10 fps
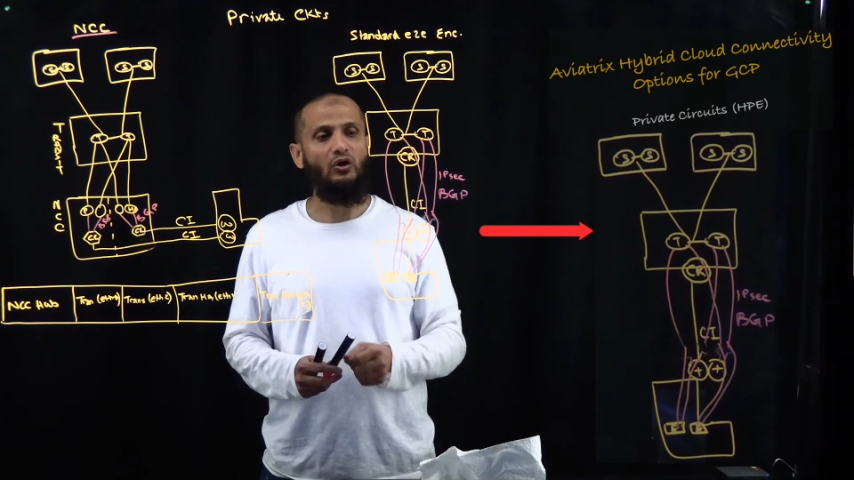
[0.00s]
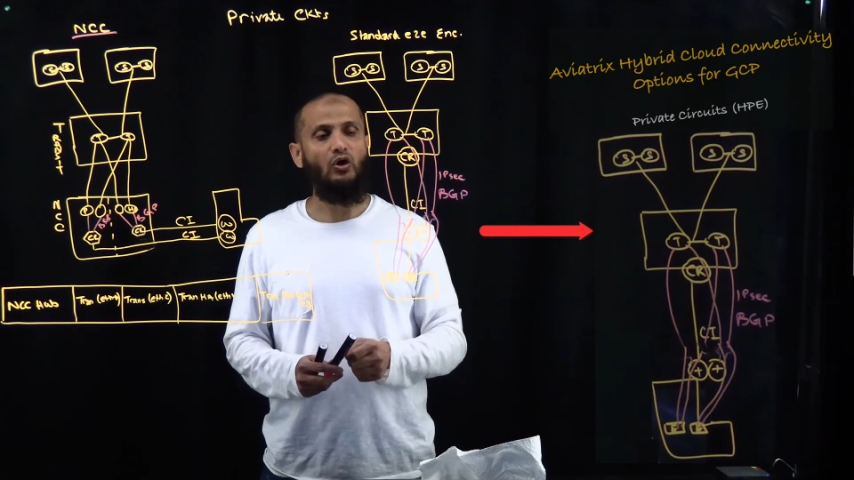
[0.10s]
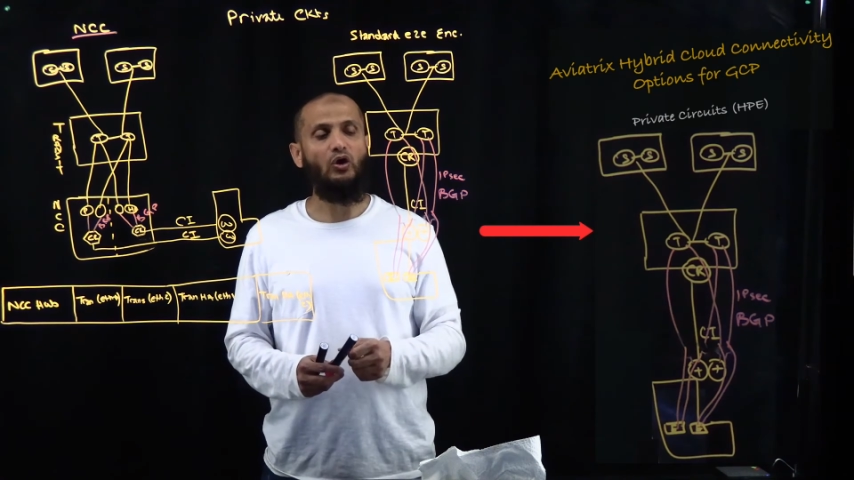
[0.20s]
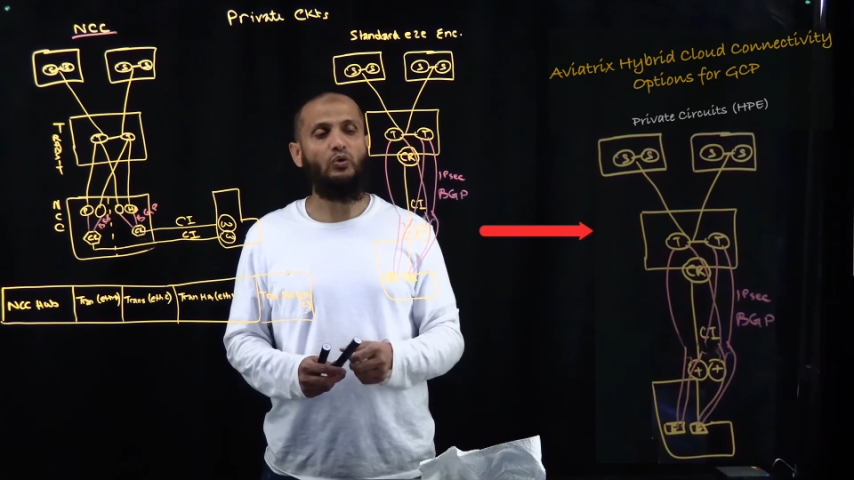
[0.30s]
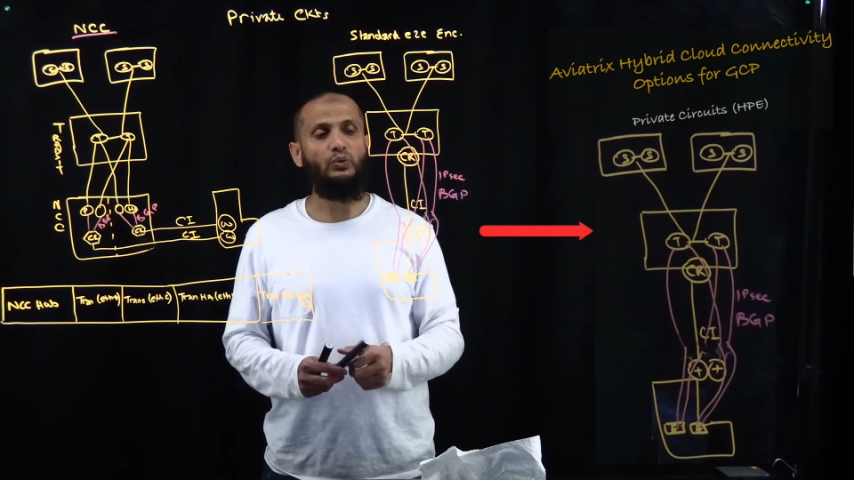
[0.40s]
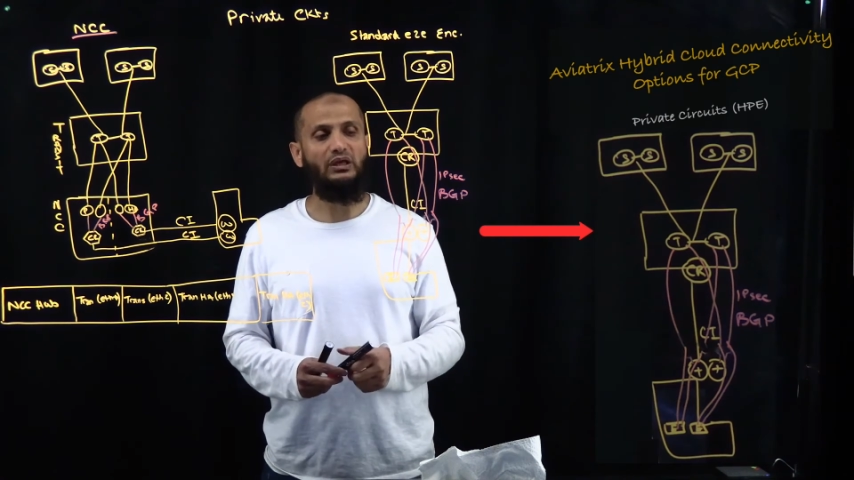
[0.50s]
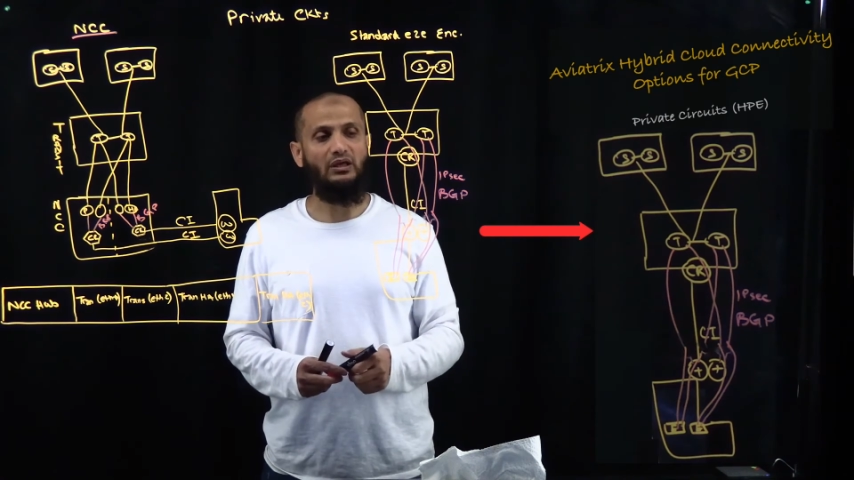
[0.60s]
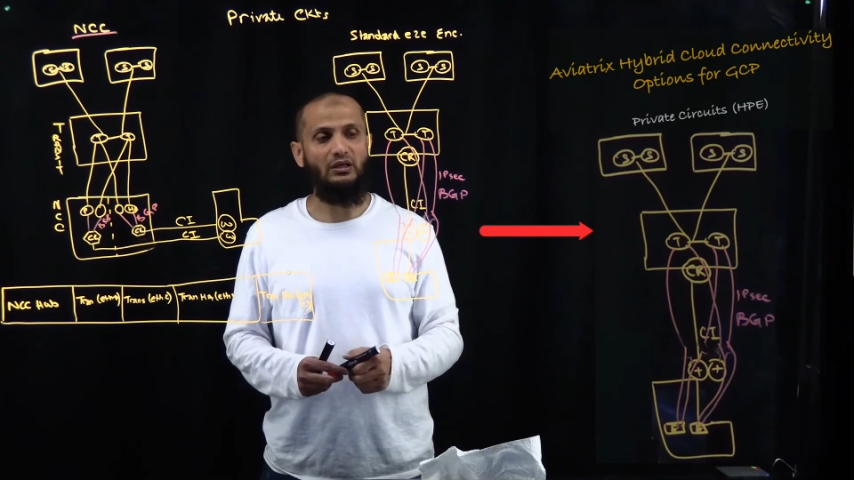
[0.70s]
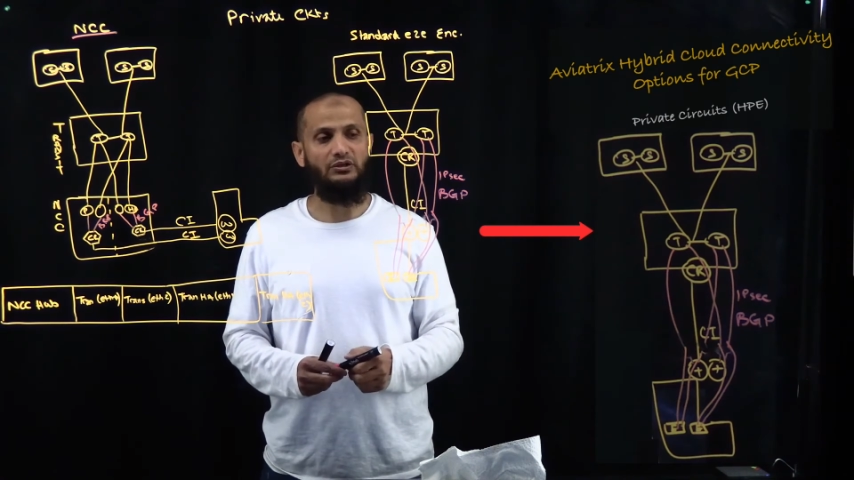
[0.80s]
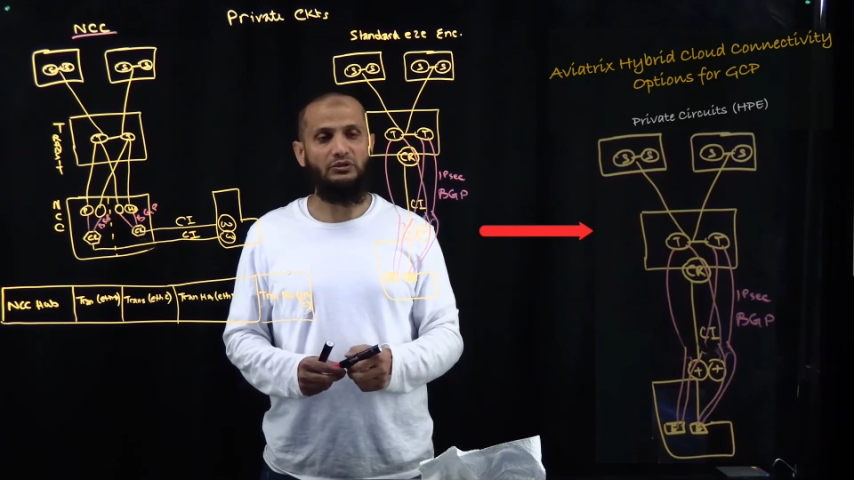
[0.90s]
or we
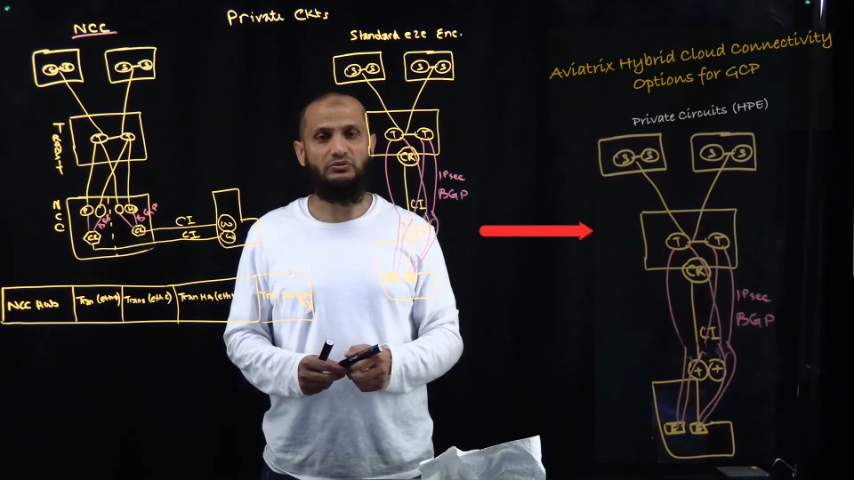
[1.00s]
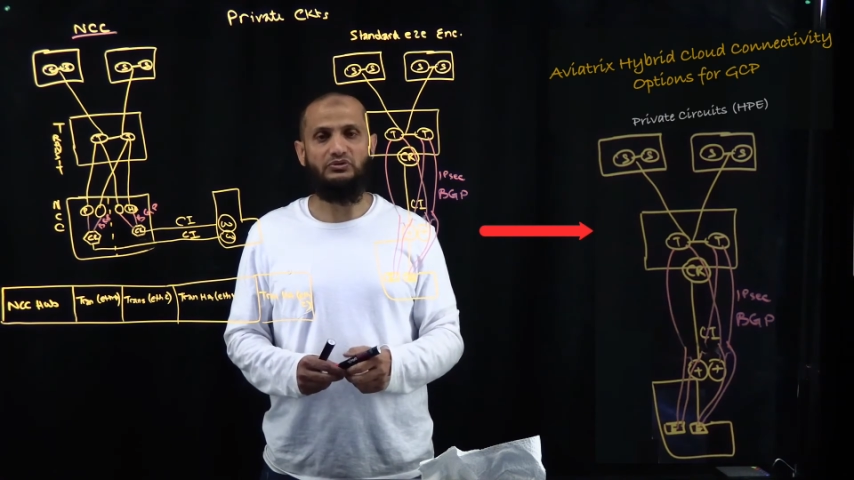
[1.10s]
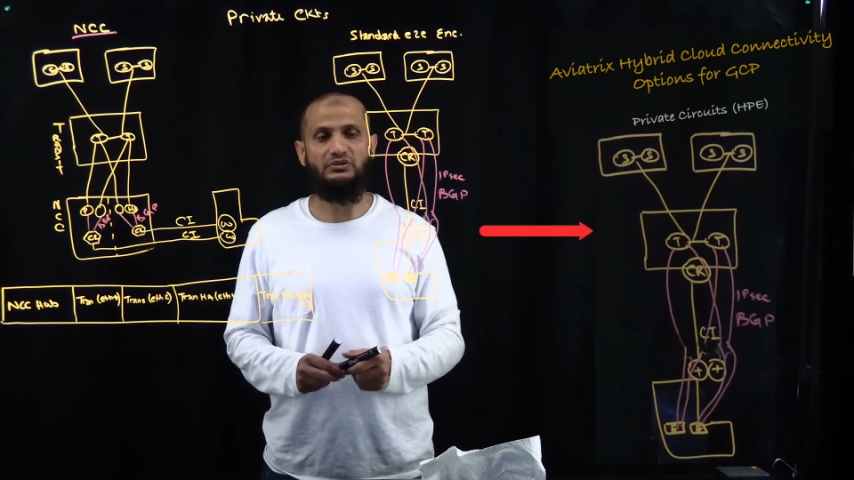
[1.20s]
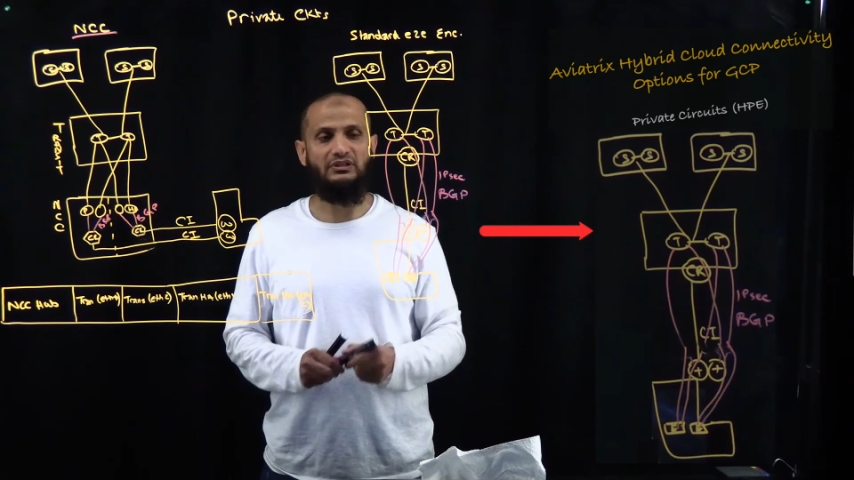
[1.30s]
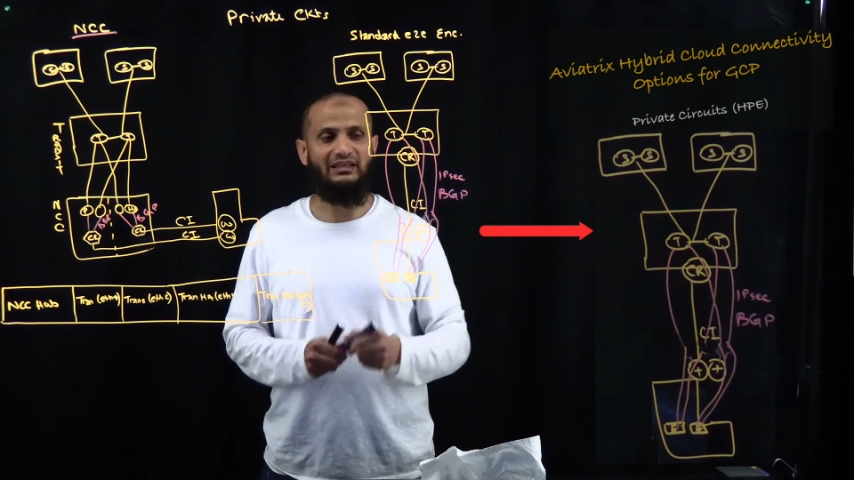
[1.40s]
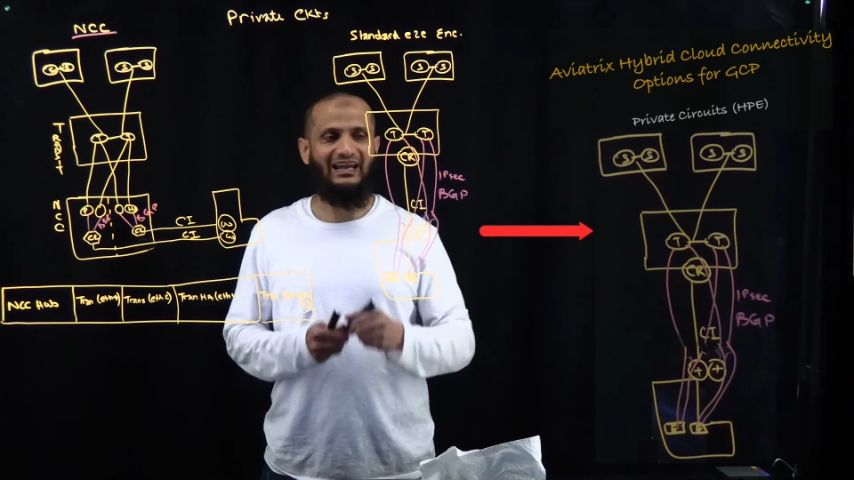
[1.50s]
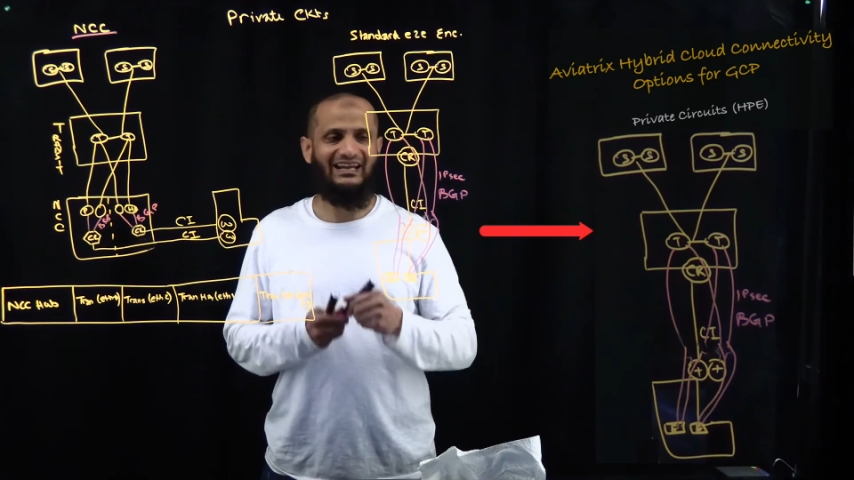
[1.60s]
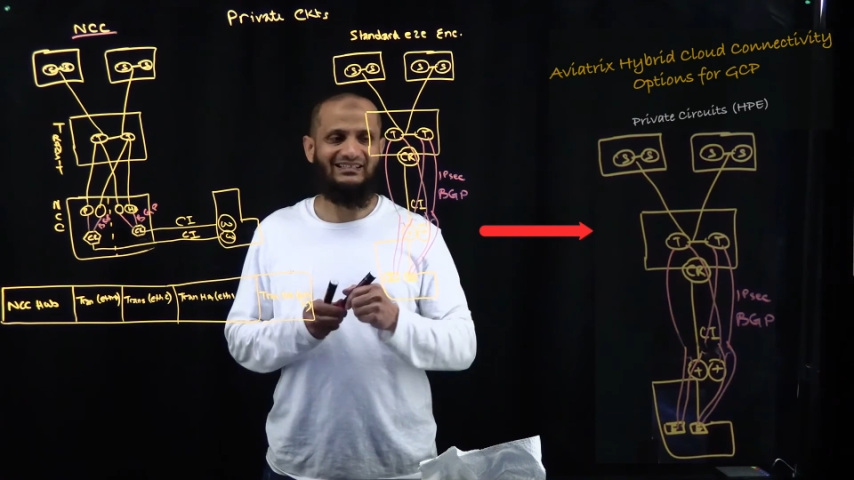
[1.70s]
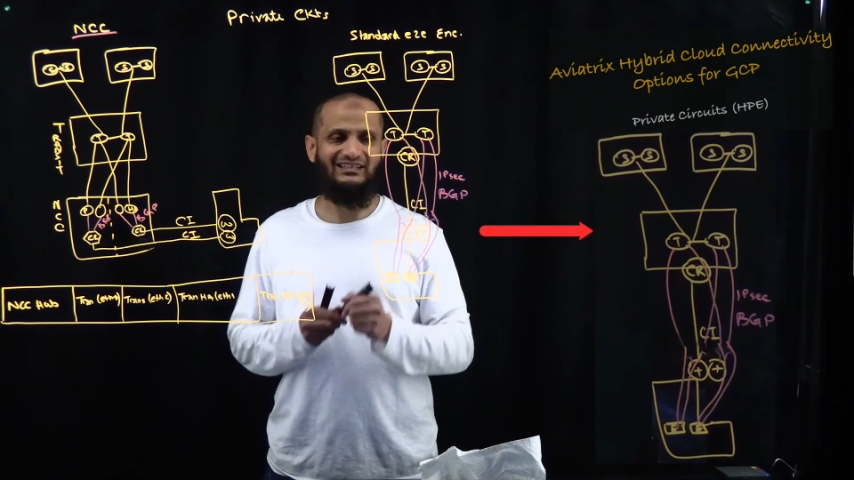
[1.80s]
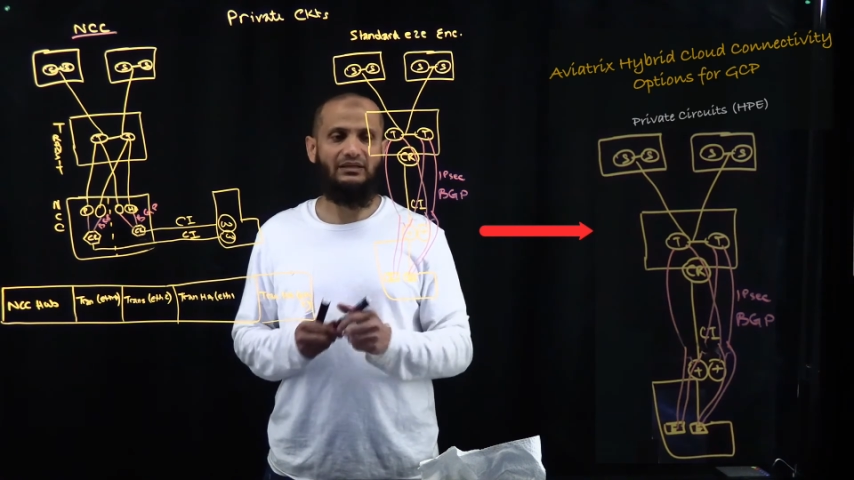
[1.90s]
can use the
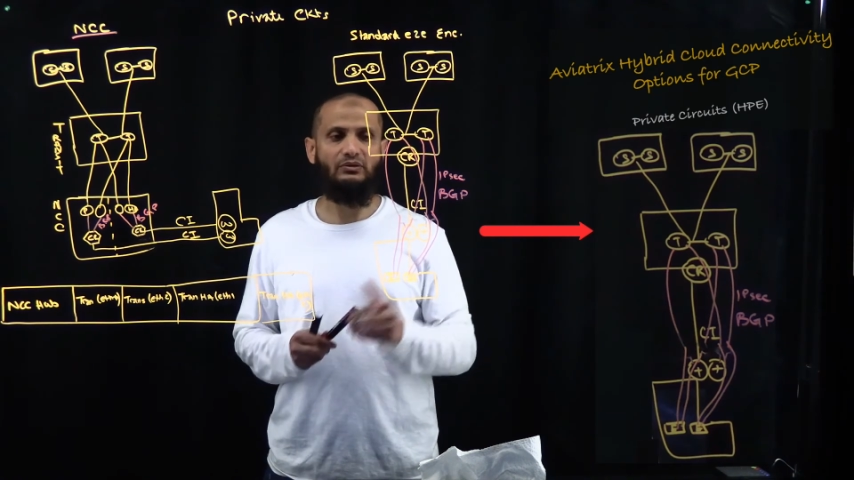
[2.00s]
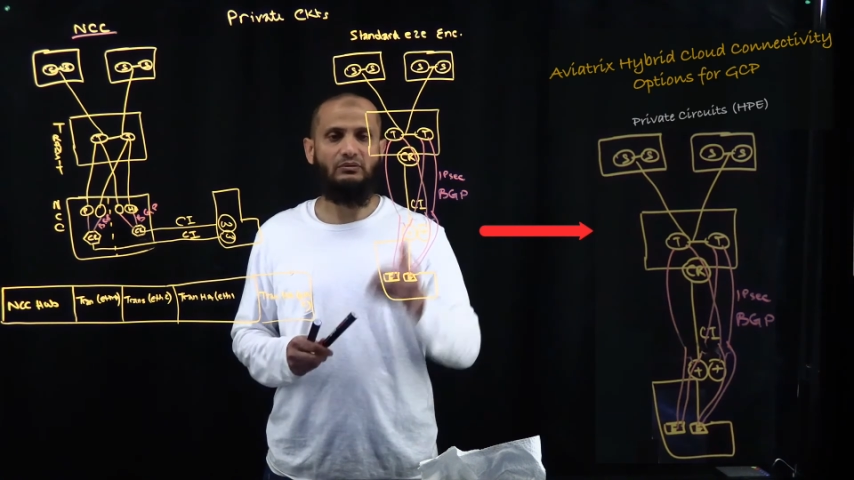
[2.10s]
SD